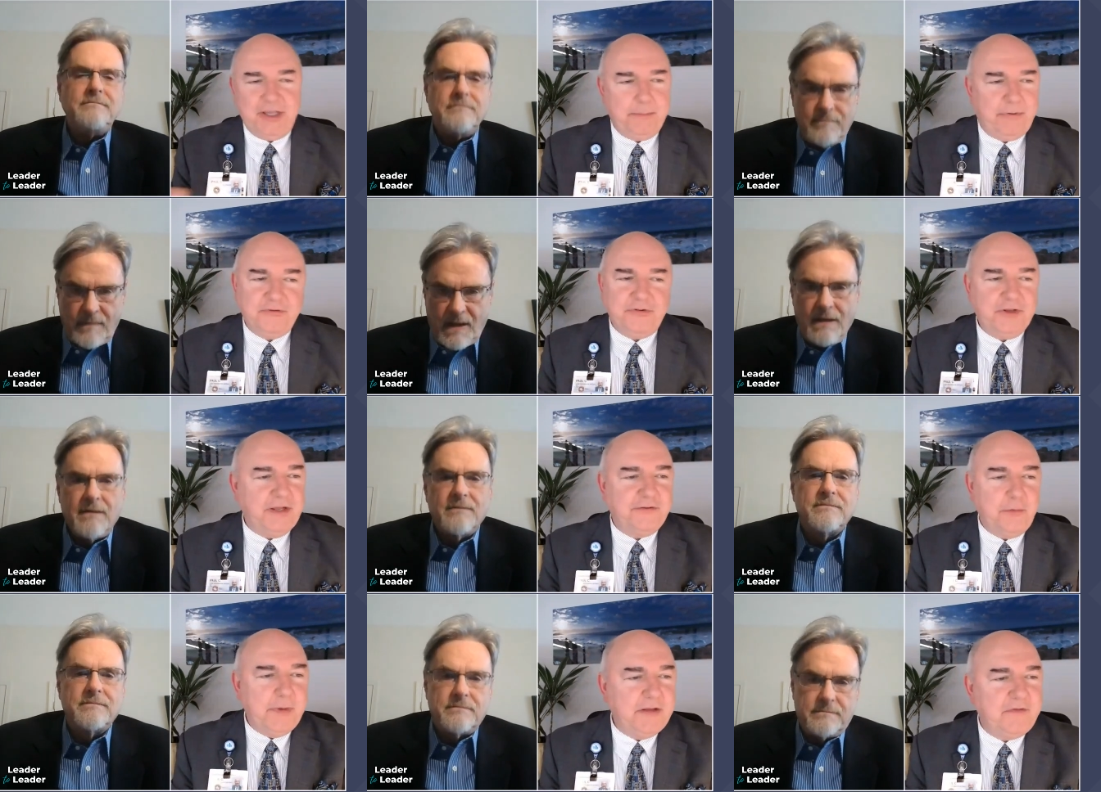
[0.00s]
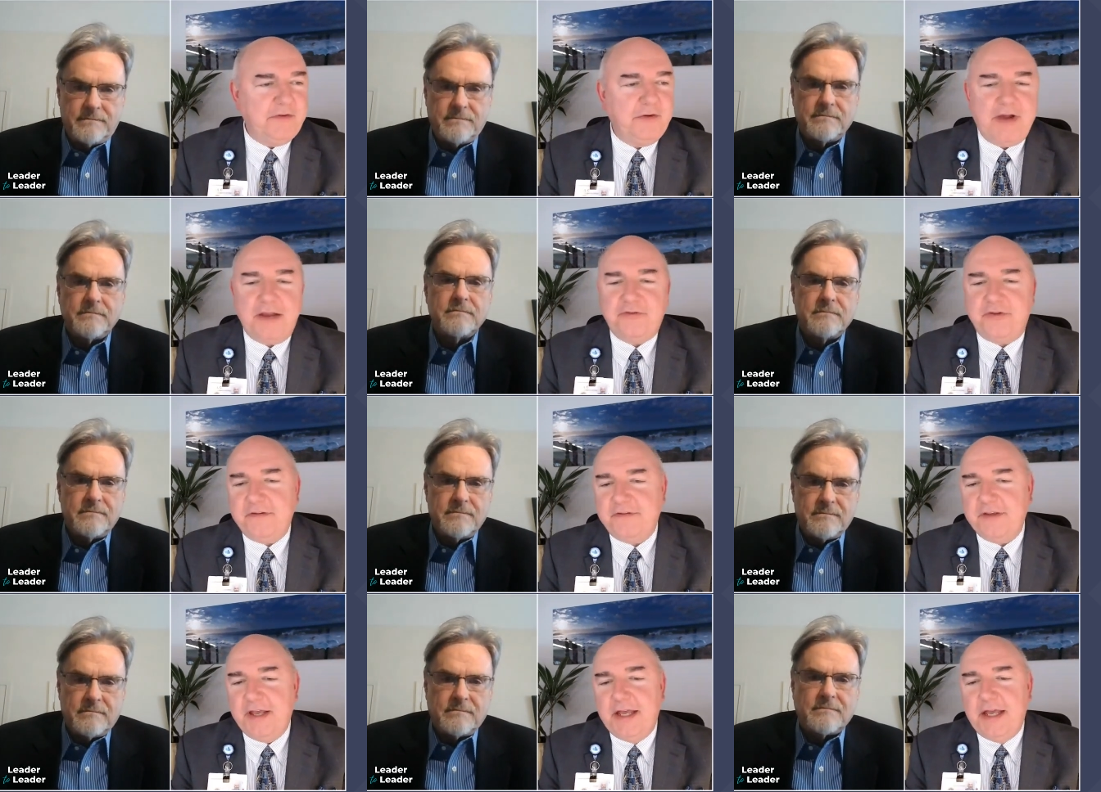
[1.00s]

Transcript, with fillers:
Speaker 1: and personally in so many different directions.